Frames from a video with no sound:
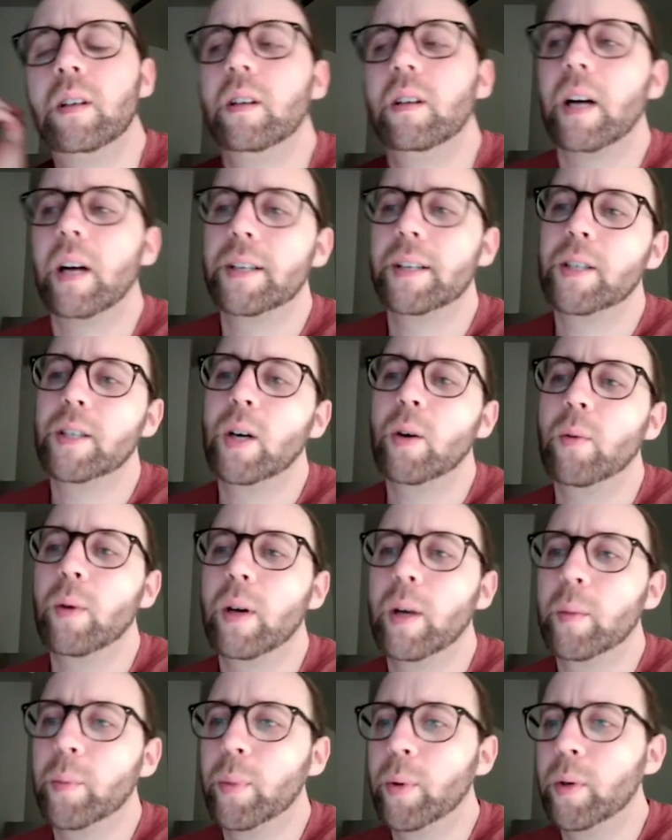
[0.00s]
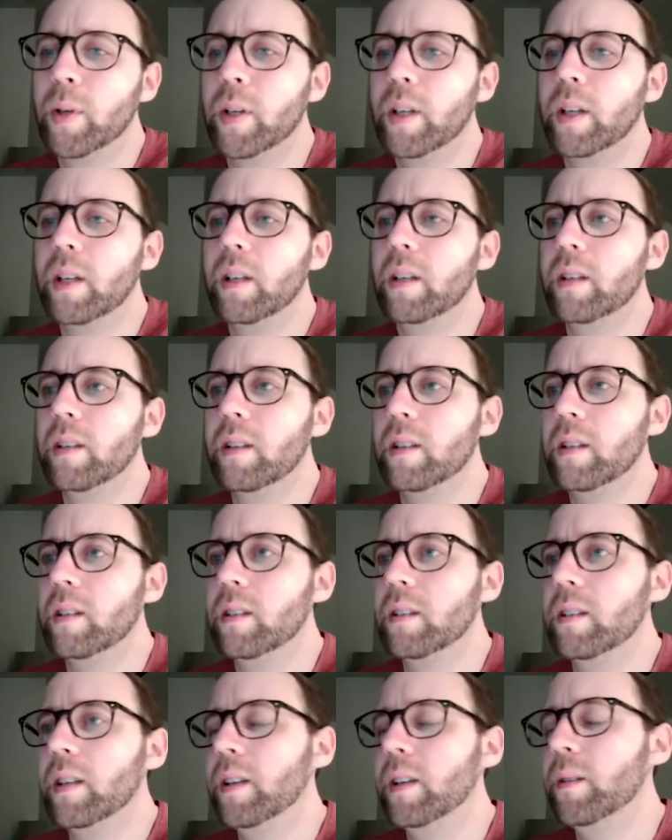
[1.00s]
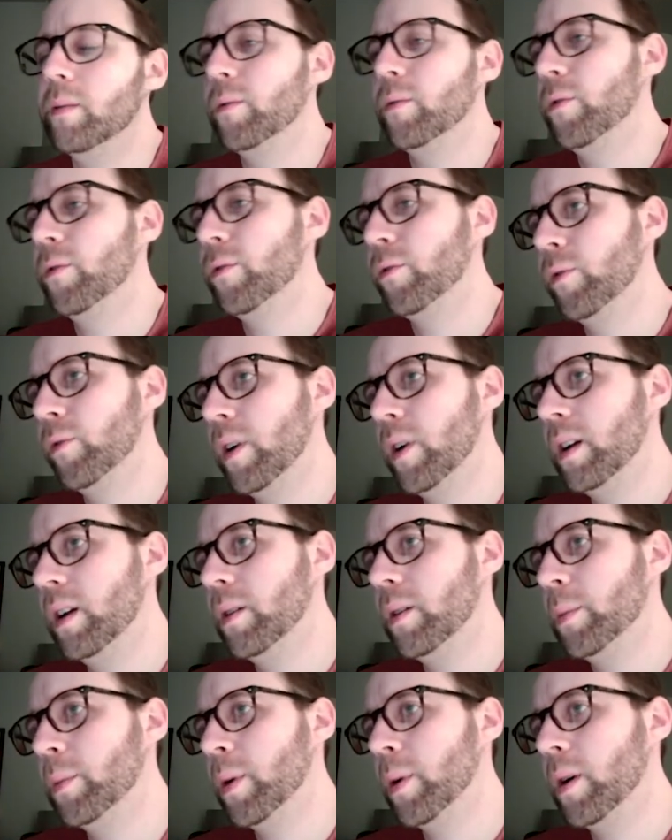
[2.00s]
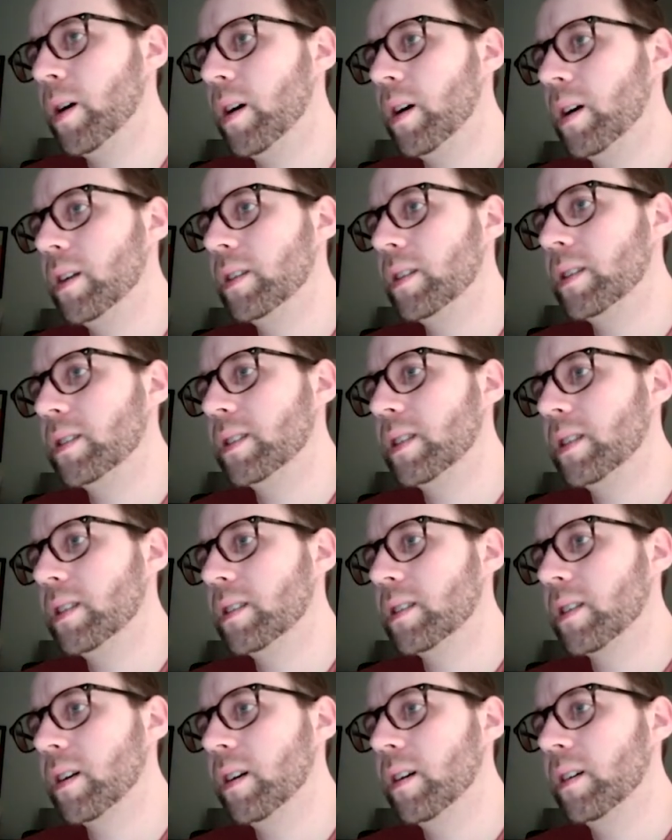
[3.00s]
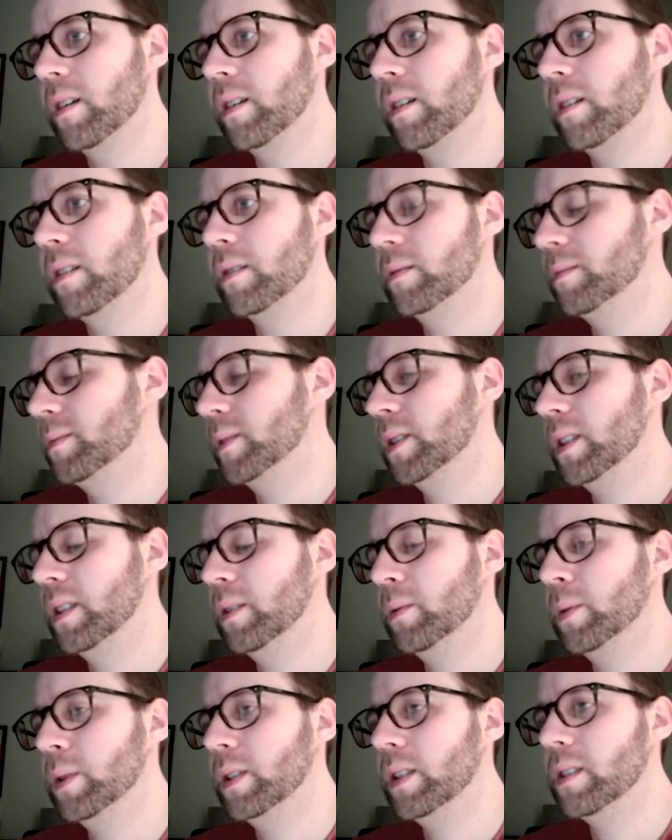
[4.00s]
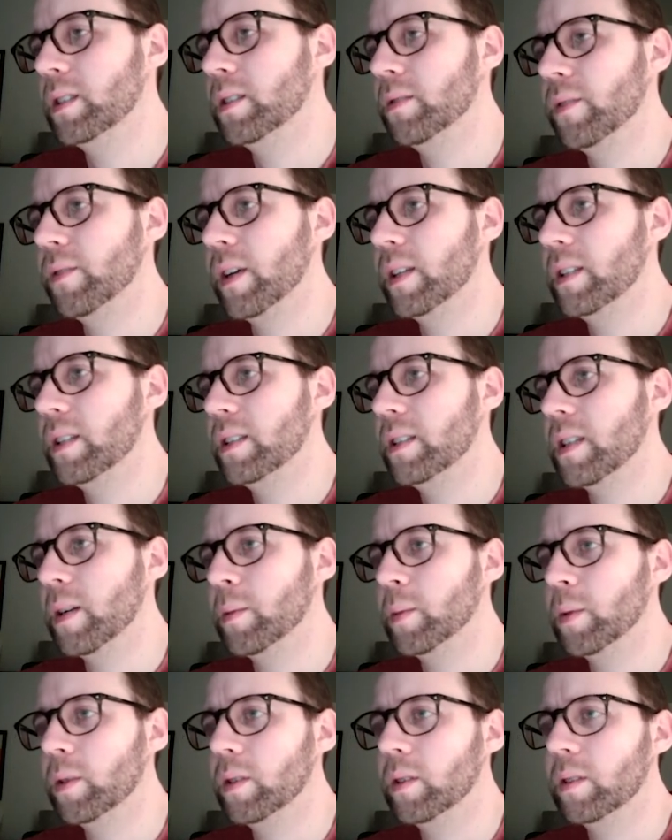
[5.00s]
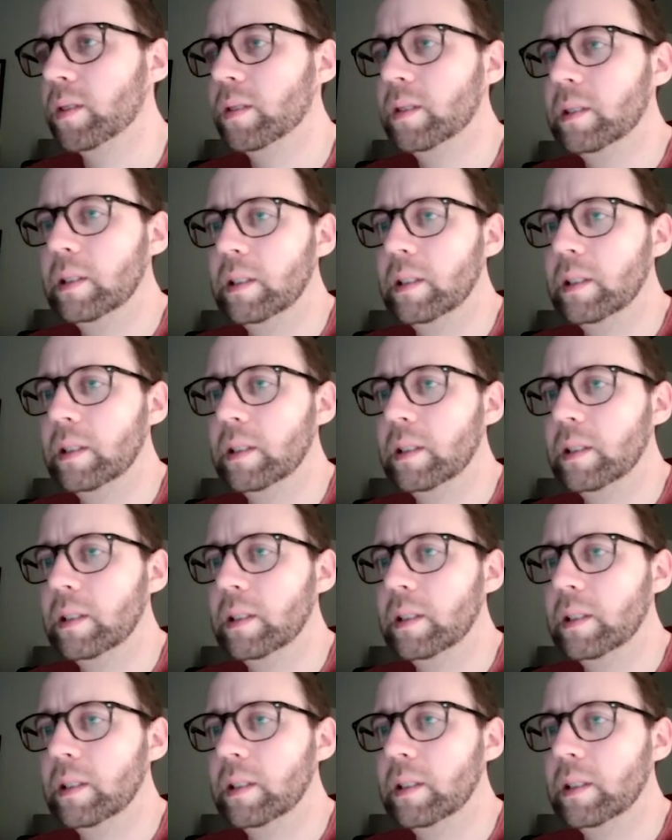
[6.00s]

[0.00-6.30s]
I don't want to put it in front of the pawn because then it's harder to really defend it double.